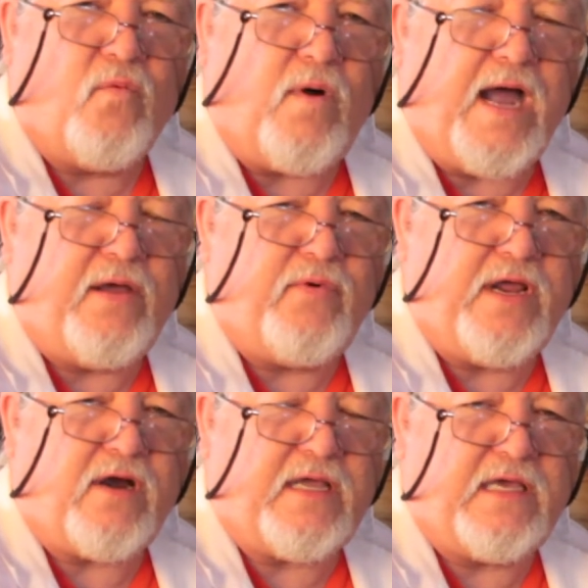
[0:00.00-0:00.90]
why
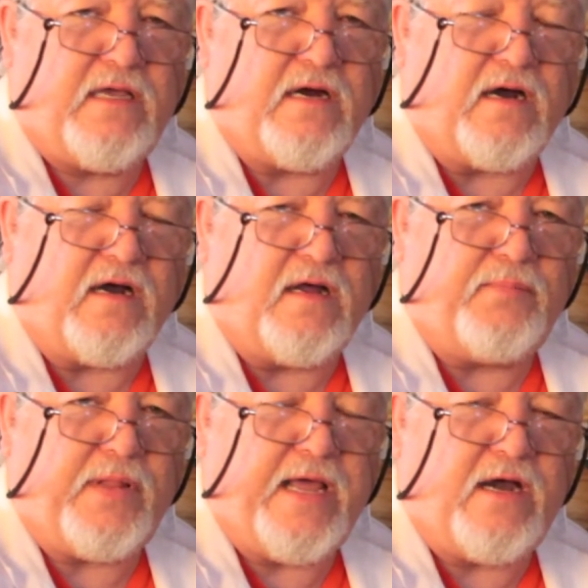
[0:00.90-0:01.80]
we are here on
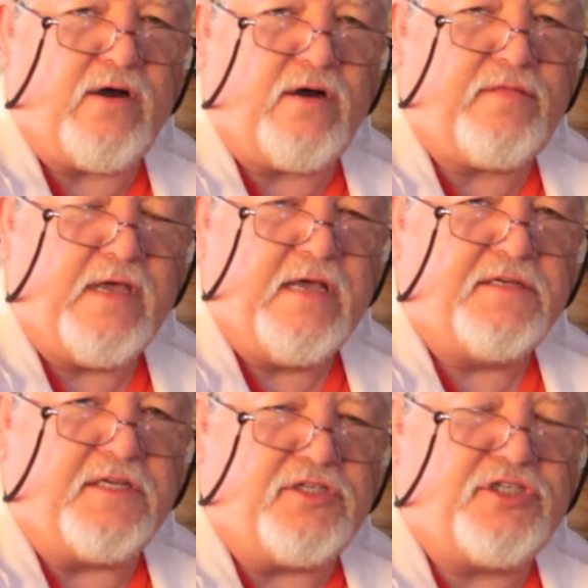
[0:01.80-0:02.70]
planet Earth,
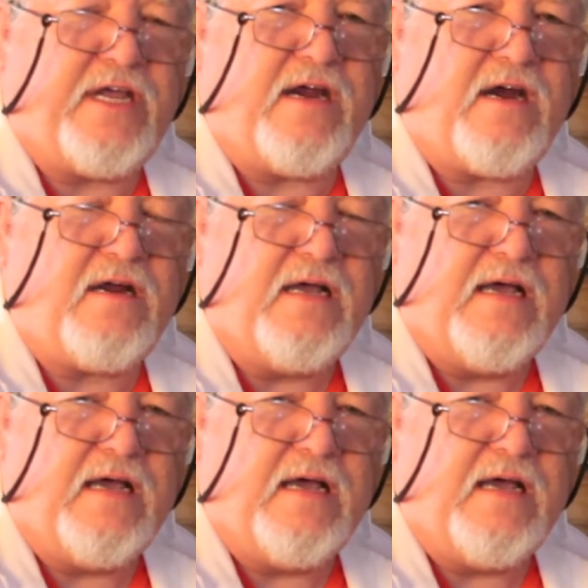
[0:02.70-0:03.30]
to share